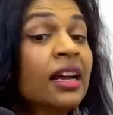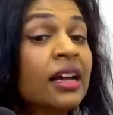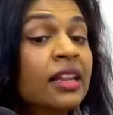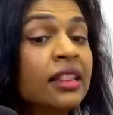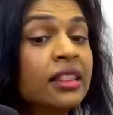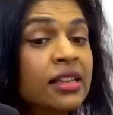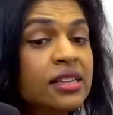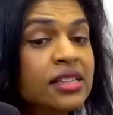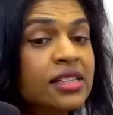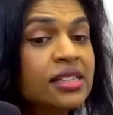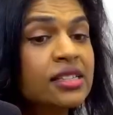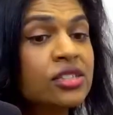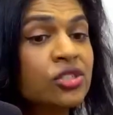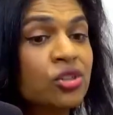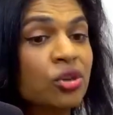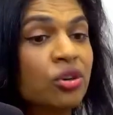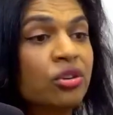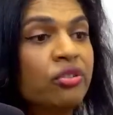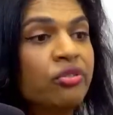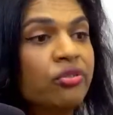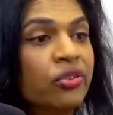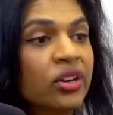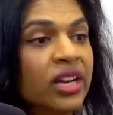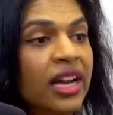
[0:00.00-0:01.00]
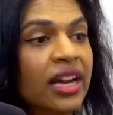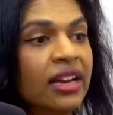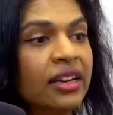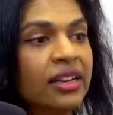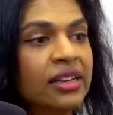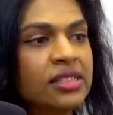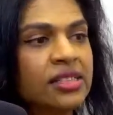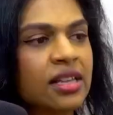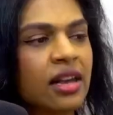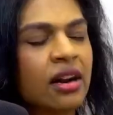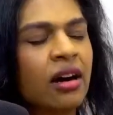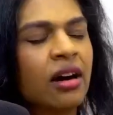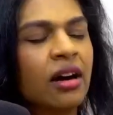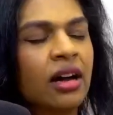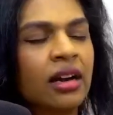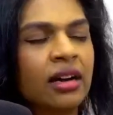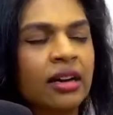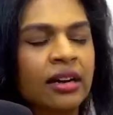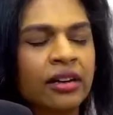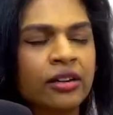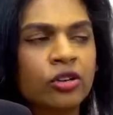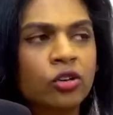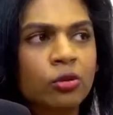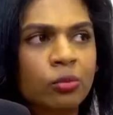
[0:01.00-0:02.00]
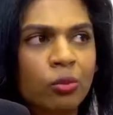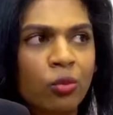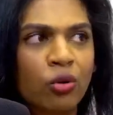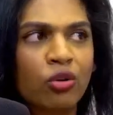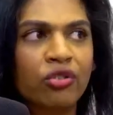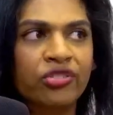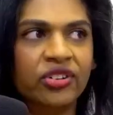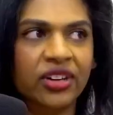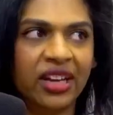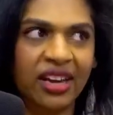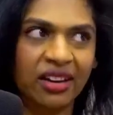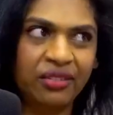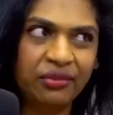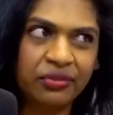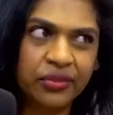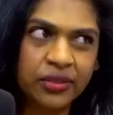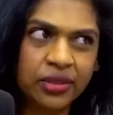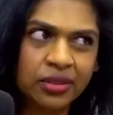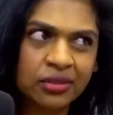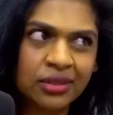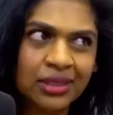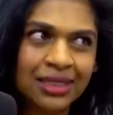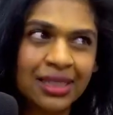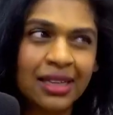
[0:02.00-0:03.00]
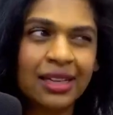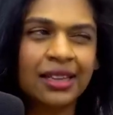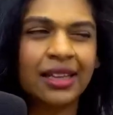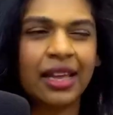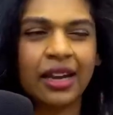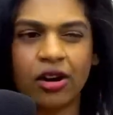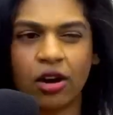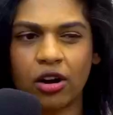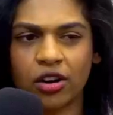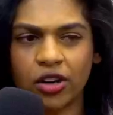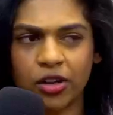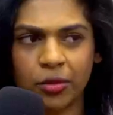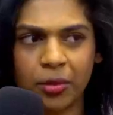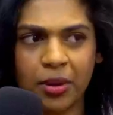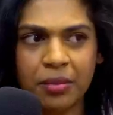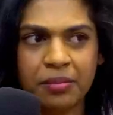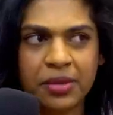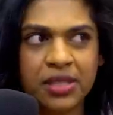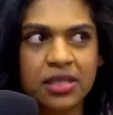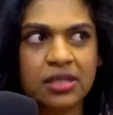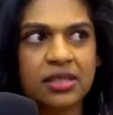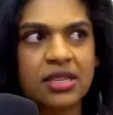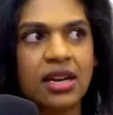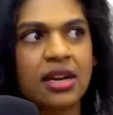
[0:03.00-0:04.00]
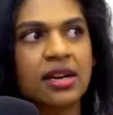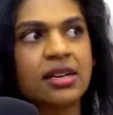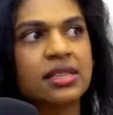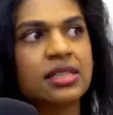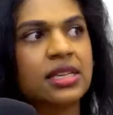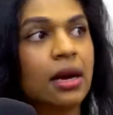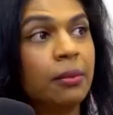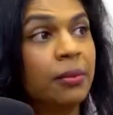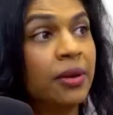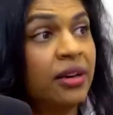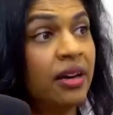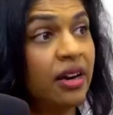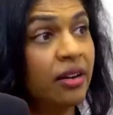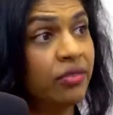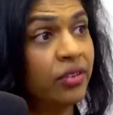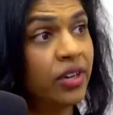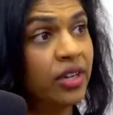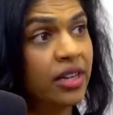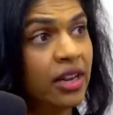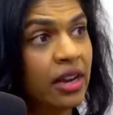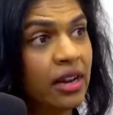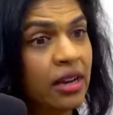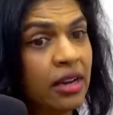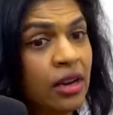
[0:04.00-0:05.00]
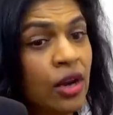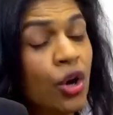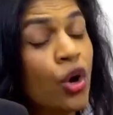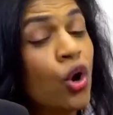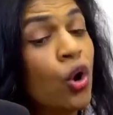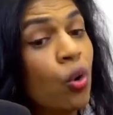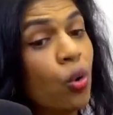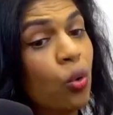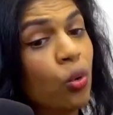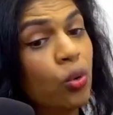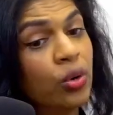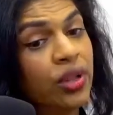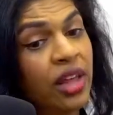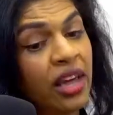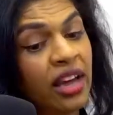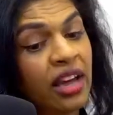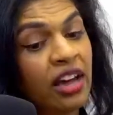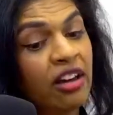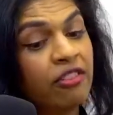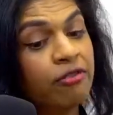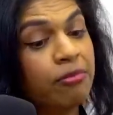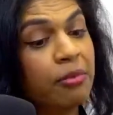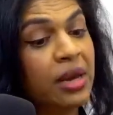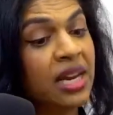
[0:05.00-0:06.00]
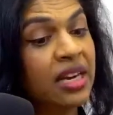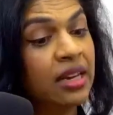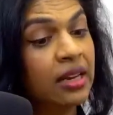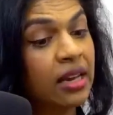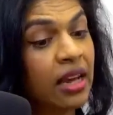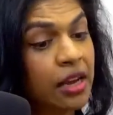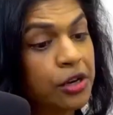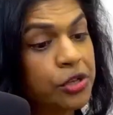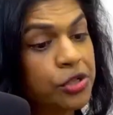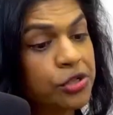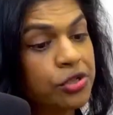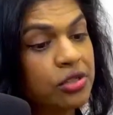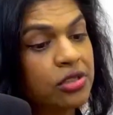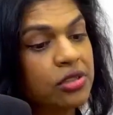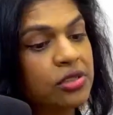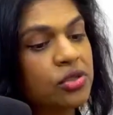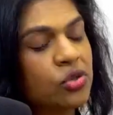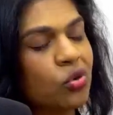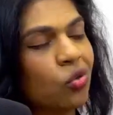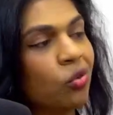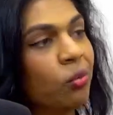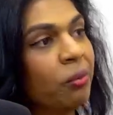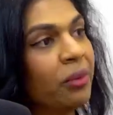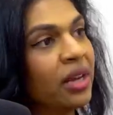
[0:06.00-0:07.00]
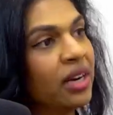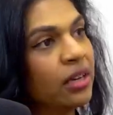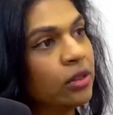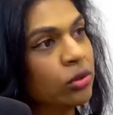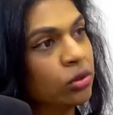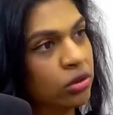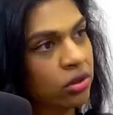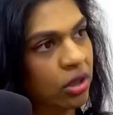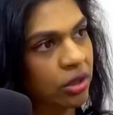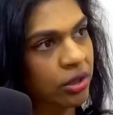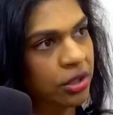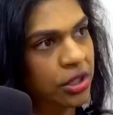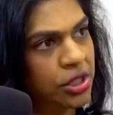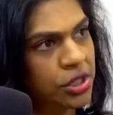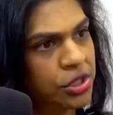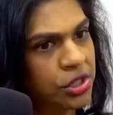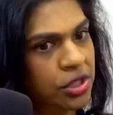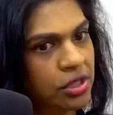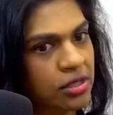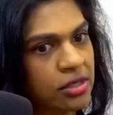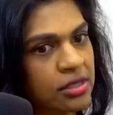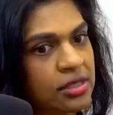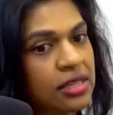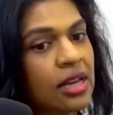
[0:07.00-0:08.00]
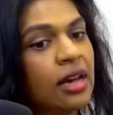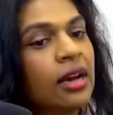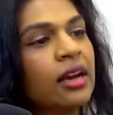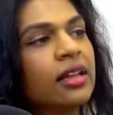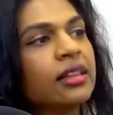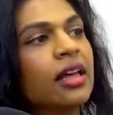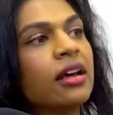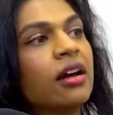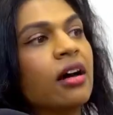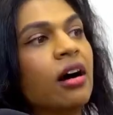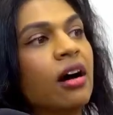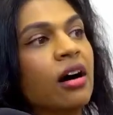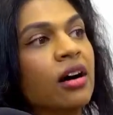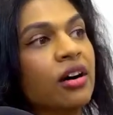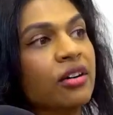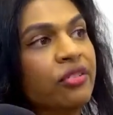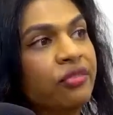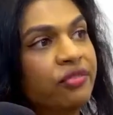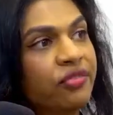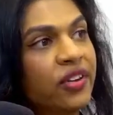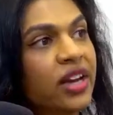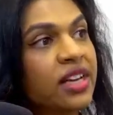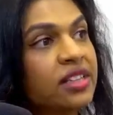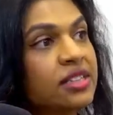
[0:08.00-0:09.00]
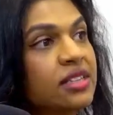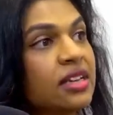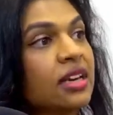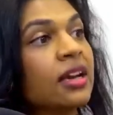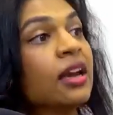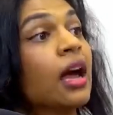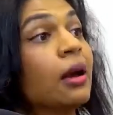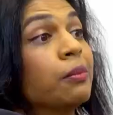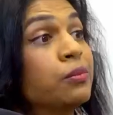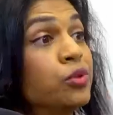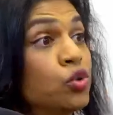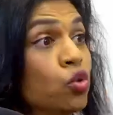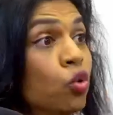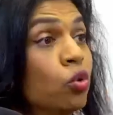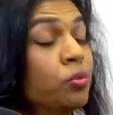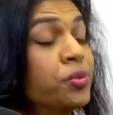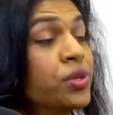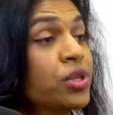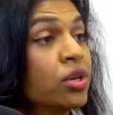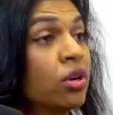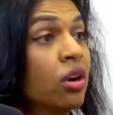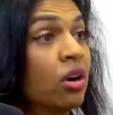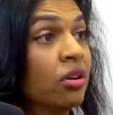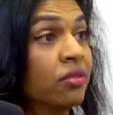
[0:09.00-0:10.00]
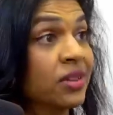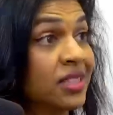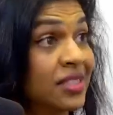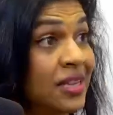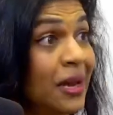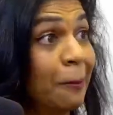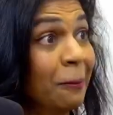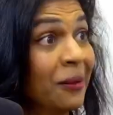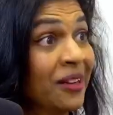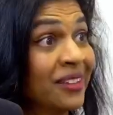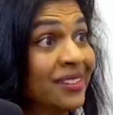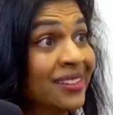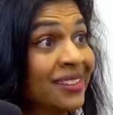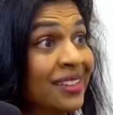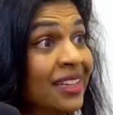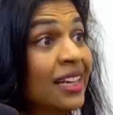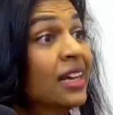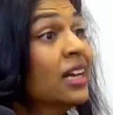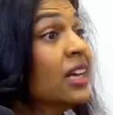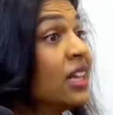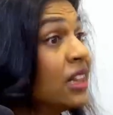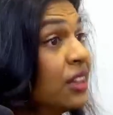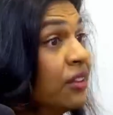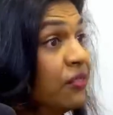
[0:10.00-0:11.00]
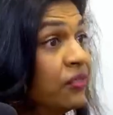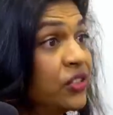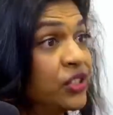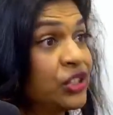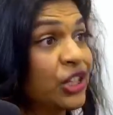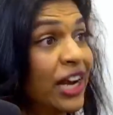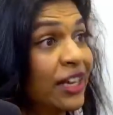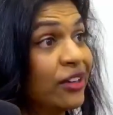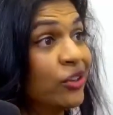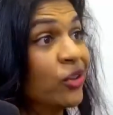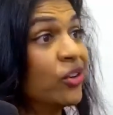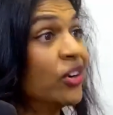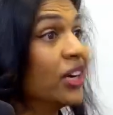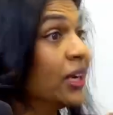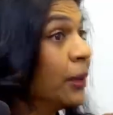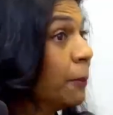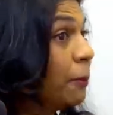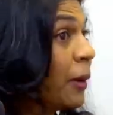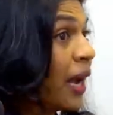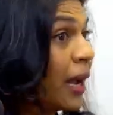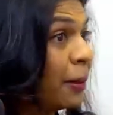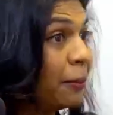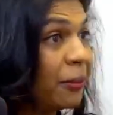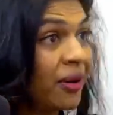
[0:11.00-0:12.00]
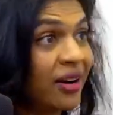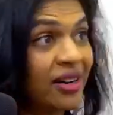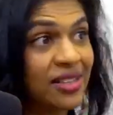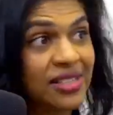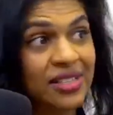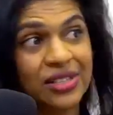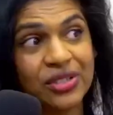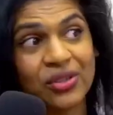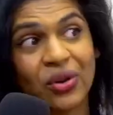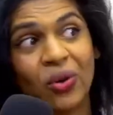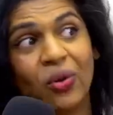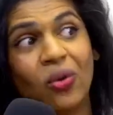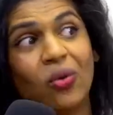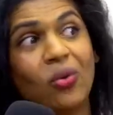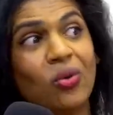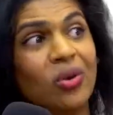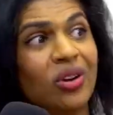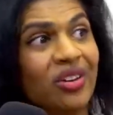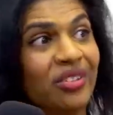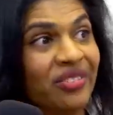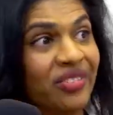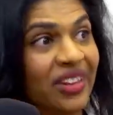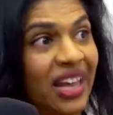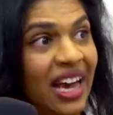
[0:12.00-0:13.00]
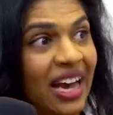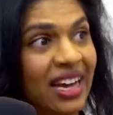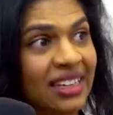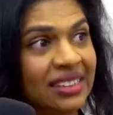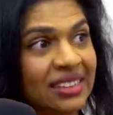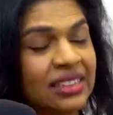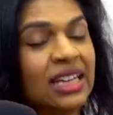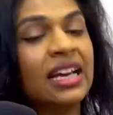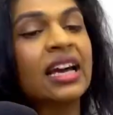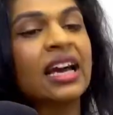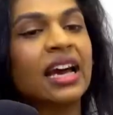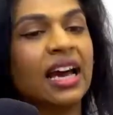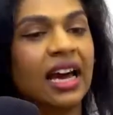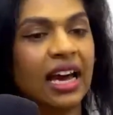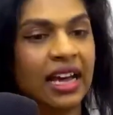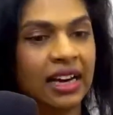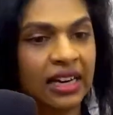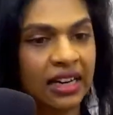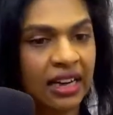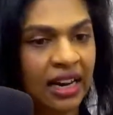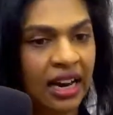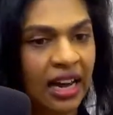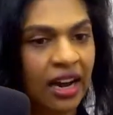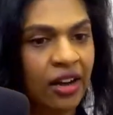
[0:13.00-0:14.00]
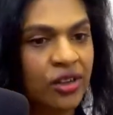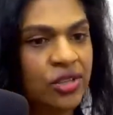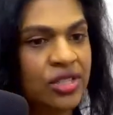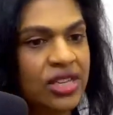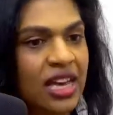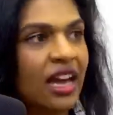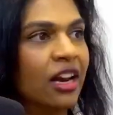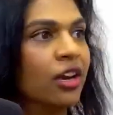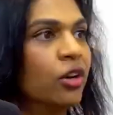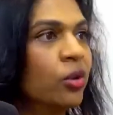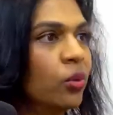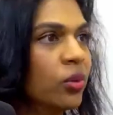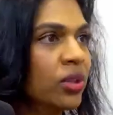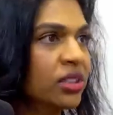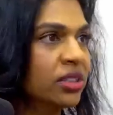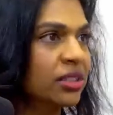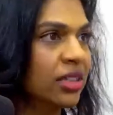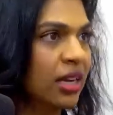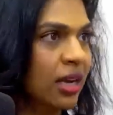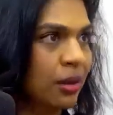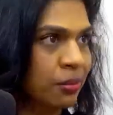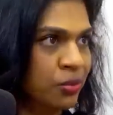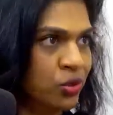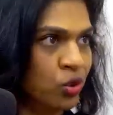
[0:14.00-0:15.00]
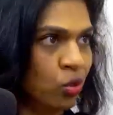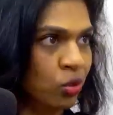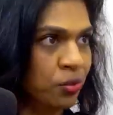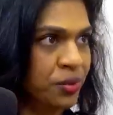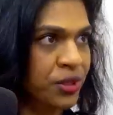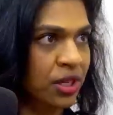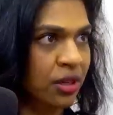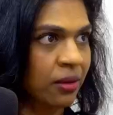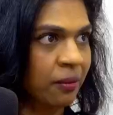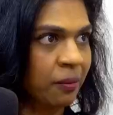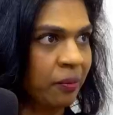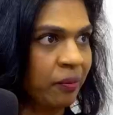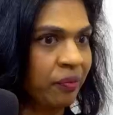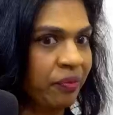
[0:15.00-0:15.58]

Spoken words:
This is good for ladies that are a little more forgetful. They can't remember to take a tablet every day, or they have medications or medical conditions that are affecting absorption of a tablet. The vaginal ring bypasses all of that and allows adequate absorption.